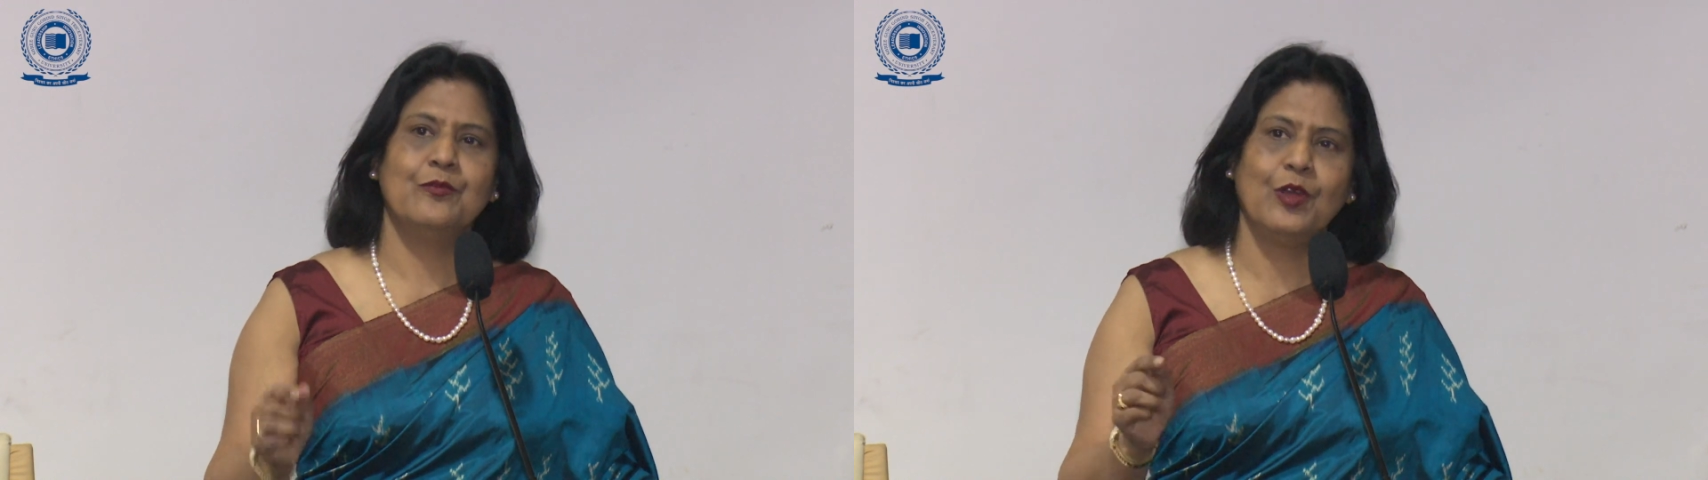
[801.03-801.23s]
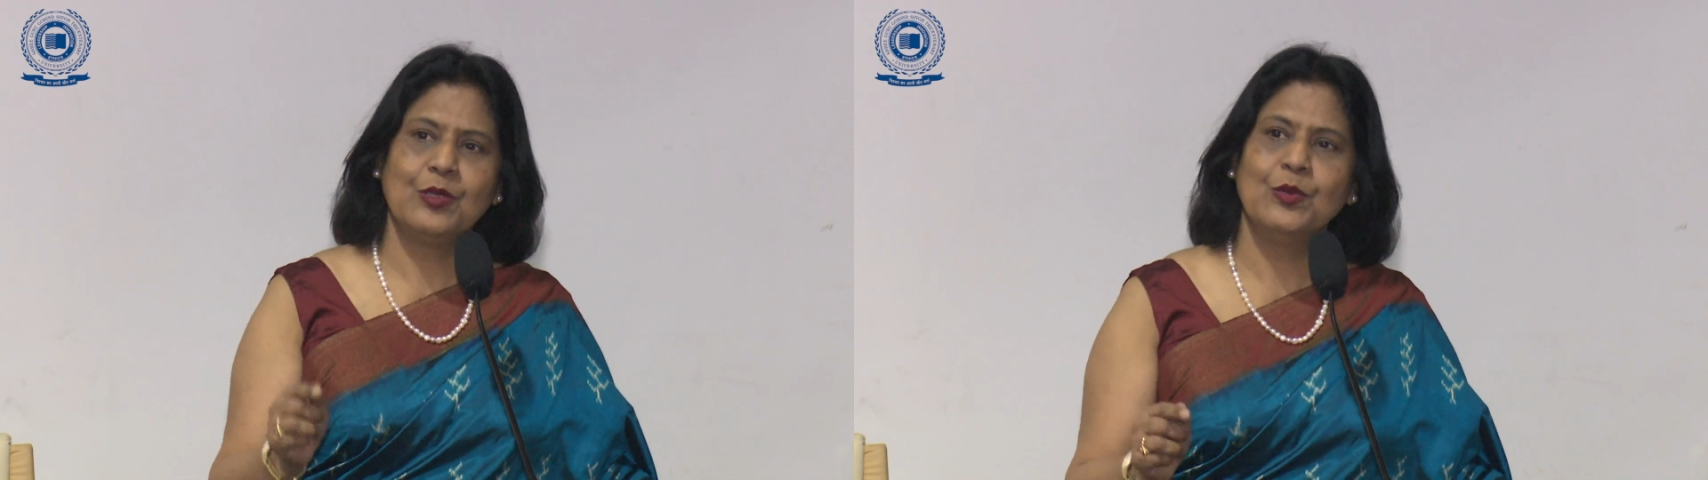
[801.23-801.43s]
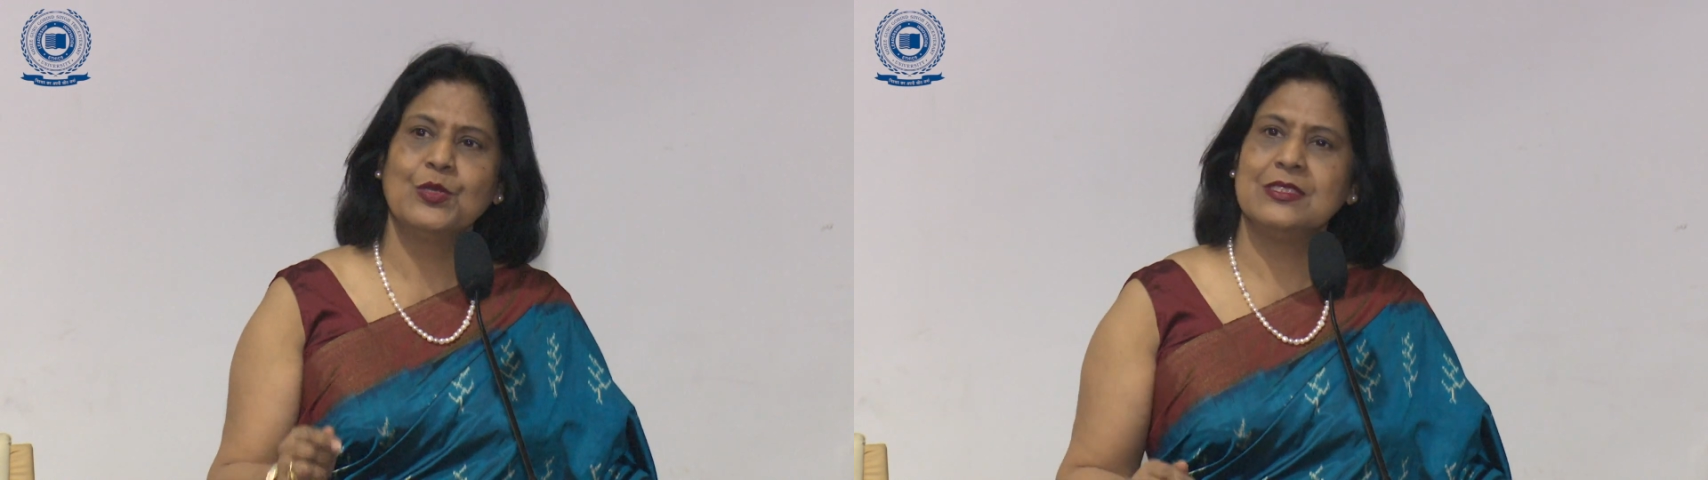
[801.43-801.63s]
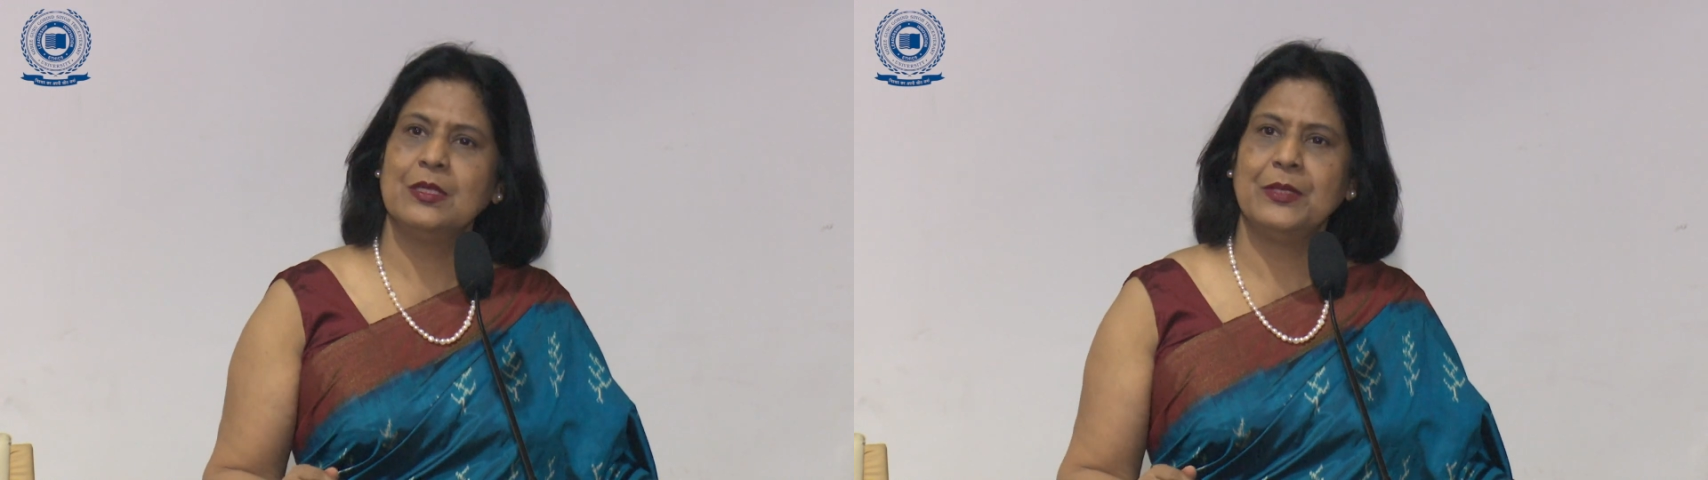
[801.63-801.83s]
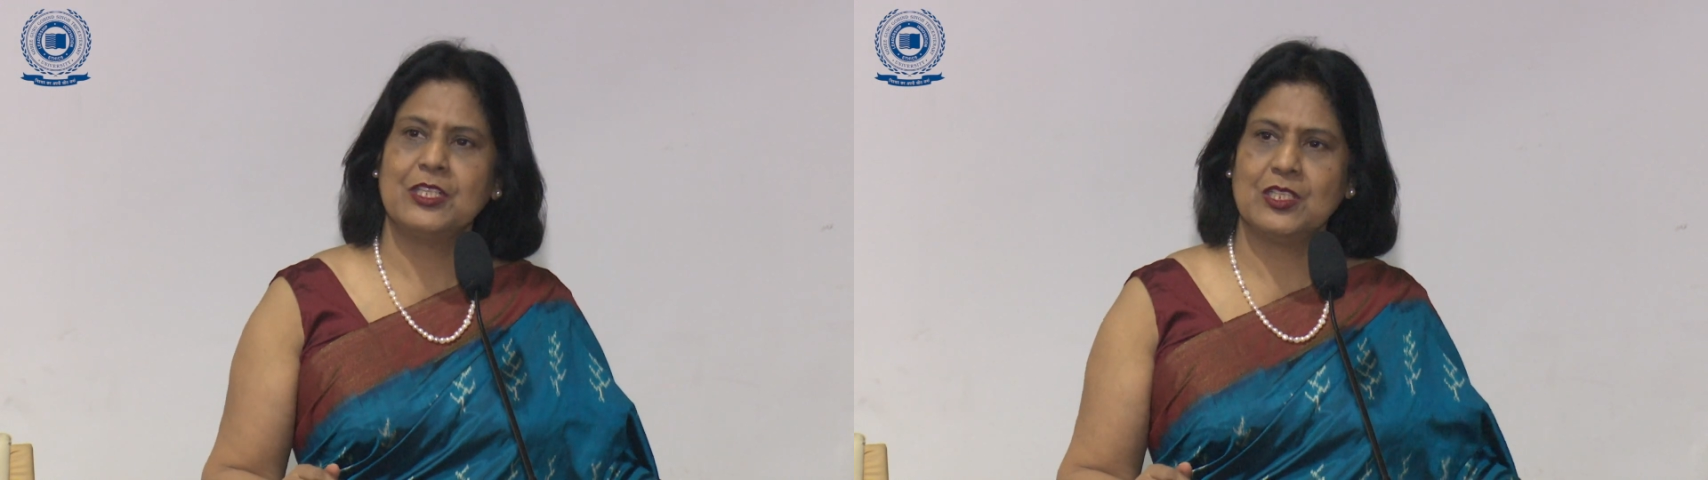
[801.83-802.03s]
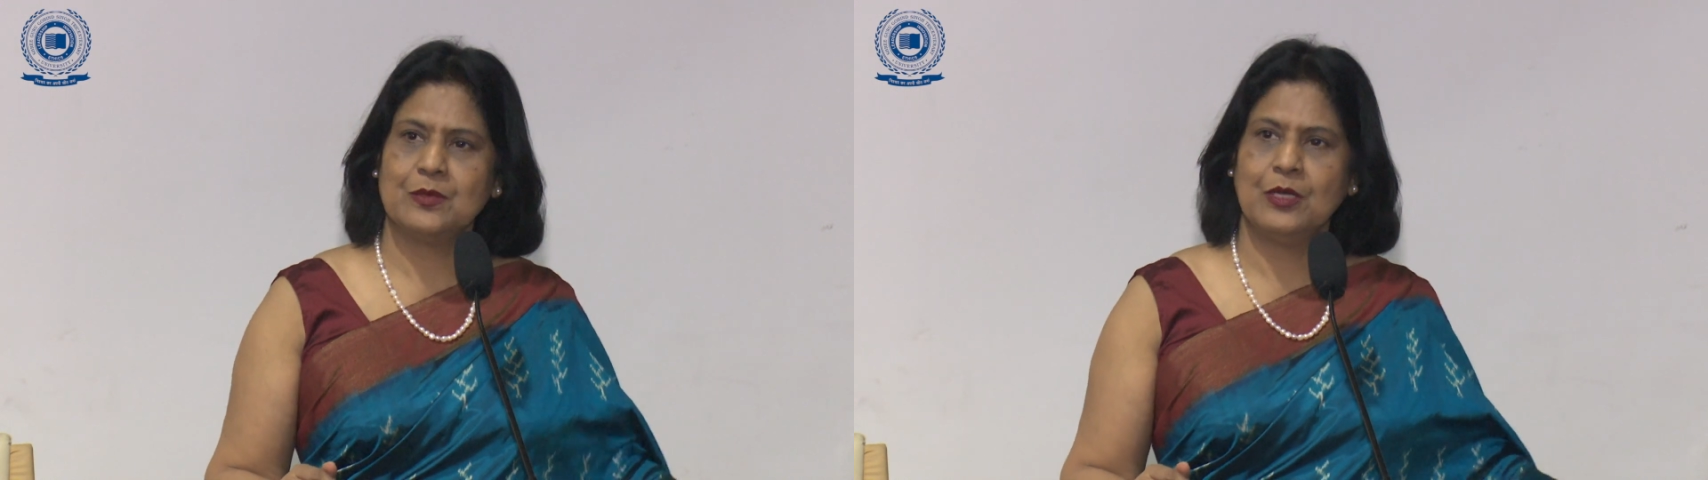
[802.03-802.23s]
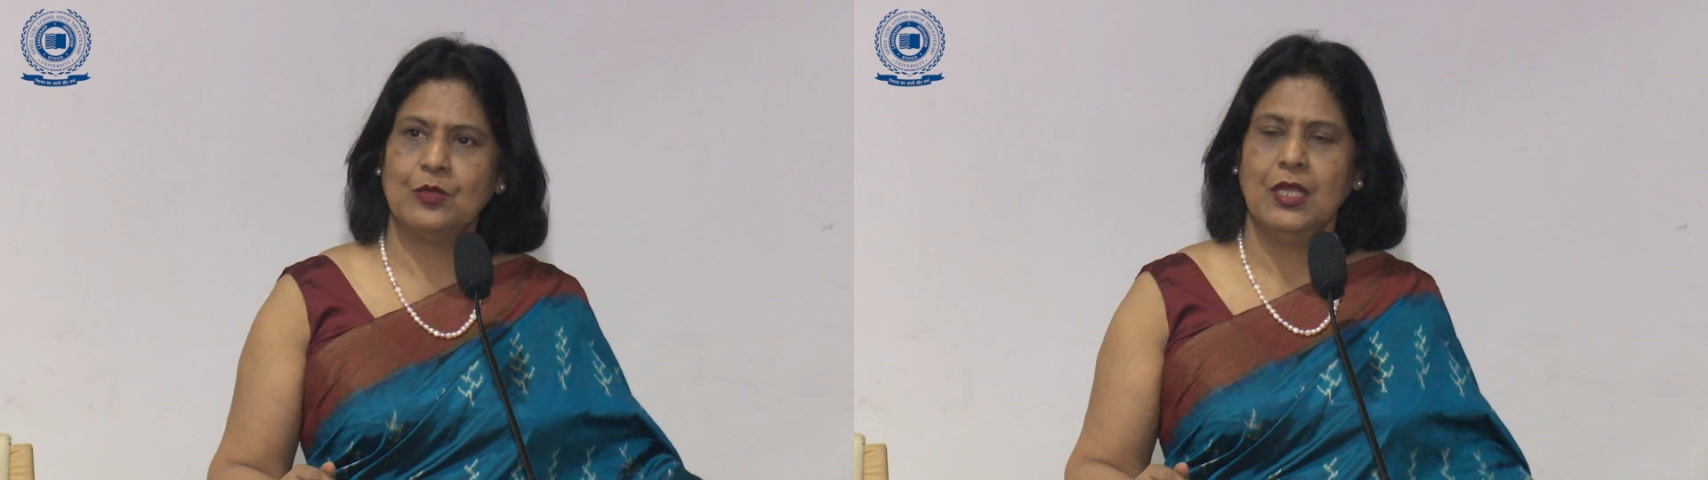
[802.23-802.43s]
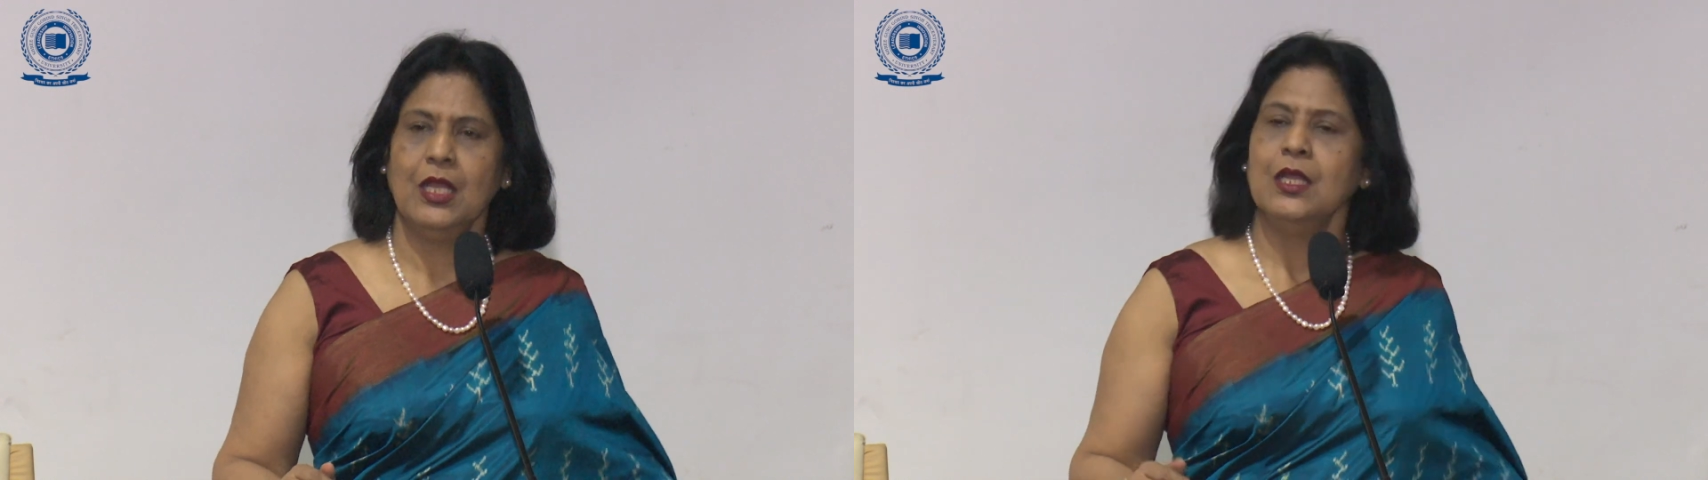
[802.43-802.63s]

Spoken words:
what goes in the patient's mouth.